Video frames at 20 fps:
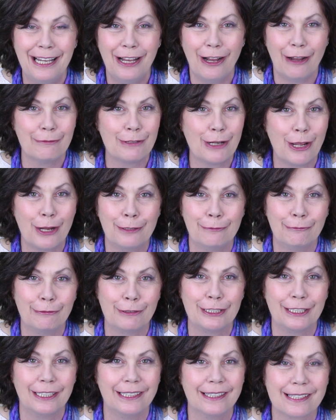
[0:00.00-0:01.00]
I've known them
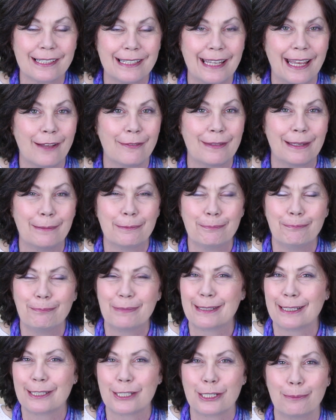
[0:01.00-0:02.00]
for years now, and they're
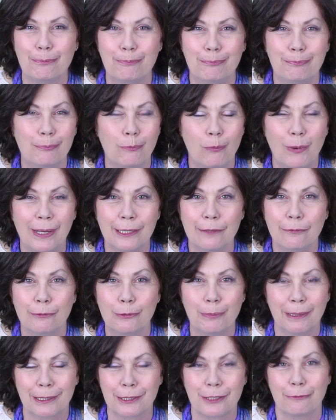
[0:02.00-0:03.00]
such a
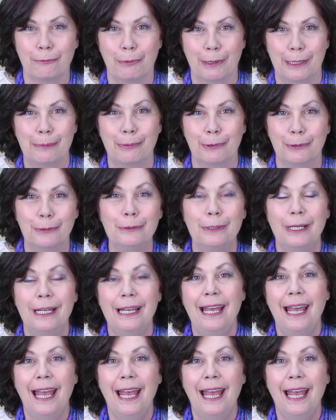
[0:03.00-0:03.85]
wonderful bunch of people,